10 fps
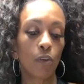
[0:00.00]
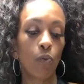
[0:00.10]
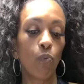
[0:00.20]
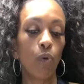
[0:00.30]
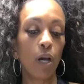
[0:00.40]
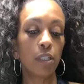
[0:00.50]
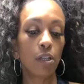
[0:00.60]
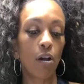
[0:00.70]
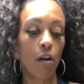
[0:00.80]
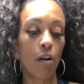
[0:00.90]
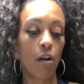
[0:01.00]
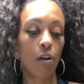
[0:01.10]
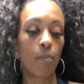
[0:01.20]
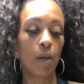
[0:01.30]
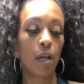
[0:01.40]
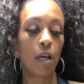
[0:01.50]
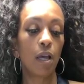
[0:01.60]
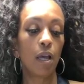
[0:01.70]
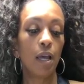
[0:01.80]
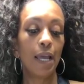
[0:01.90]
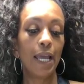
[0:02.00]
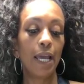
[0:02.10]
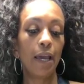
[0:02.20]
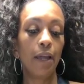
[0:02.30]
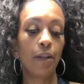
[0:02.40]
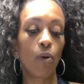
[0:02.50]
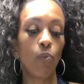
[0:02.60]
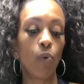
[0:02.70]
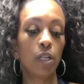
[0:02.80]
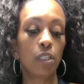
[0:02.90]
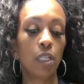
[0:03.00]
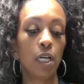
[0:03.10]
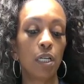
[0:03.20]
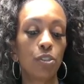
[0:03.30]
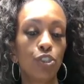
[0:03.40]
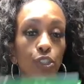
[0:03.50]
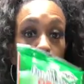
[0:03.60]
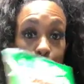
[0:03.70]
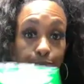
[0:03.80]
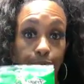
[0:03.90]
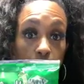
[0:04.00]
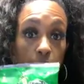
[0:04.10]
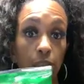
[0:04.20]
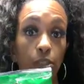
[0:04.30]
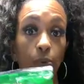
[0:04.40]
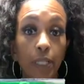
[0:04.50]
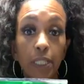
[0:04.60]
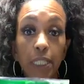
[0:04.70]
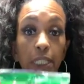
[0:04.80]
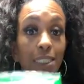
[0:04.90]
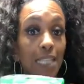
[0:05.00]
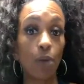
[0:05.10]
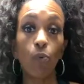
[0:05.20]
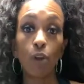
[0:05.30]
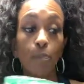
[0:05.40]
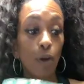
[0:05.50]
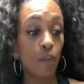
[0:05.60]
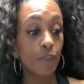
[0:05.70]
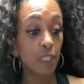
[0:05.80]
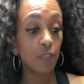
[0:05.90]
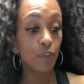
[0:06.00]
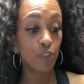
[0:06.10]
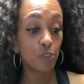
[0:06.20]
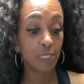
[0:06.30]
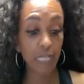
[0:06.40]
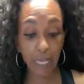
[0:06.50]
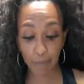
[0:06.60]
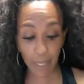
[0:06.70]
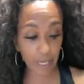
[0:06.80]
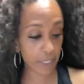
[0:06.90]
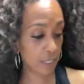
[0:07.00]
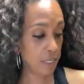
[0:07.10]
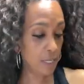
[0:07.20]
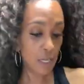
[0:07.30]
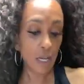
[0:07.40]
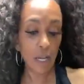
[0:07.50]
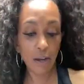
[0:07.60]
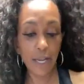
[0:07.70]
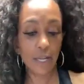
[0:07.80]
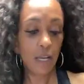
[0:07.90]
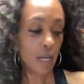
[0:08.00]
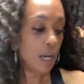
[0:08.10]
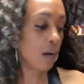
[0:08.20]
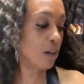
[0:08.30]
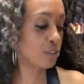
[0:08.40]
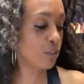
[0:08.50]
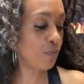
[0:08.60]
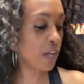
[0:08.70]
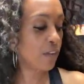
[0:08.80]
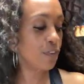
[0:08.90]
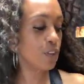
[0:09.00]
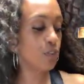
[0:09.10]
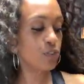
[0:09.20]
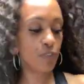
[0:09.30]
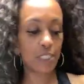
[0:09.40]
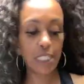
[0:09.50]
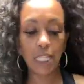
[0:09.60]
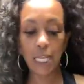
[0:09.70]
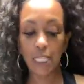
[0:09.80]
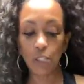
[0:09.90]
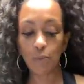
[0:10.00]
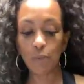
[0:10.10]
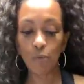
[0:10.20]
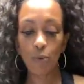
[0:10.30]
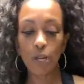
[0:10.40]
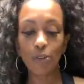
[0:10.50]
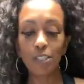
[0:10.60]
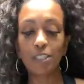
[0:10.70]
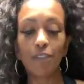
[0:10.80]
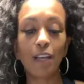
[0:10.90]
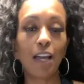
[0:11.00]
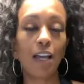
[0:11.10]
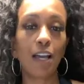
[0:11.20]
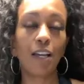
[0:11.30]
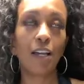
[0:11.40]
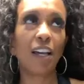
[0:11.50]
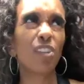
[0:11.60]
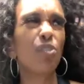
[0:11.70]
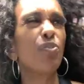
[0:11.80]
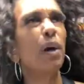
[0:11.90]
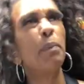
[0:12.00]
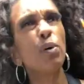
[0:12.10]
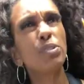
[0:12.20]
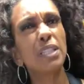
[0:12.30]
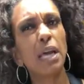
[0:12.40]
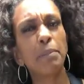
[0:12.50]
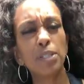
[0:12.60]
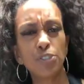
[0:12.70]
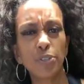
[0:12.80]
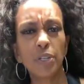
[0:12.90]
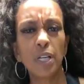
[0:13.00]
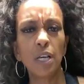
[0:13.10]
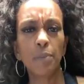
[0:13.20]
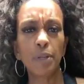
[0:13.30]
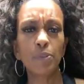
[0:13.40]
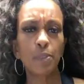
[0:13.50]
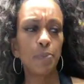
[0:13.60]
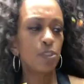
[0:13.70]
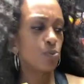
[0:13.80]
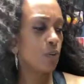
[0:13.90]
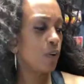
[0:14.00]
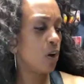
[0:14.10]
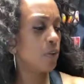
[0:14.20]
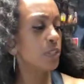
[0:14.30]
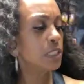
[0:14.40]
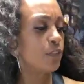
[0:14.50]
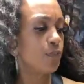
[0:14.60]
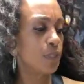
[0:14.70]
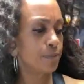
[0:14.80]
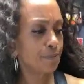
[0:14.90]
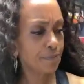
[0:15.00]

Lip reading: one carb and one sugar. So get these. They work perfectly for your snack bag. All right. I also found, for those of us that like a little bit more healthy stuff, I don't know if I posted that picture, but it was a picture of all the different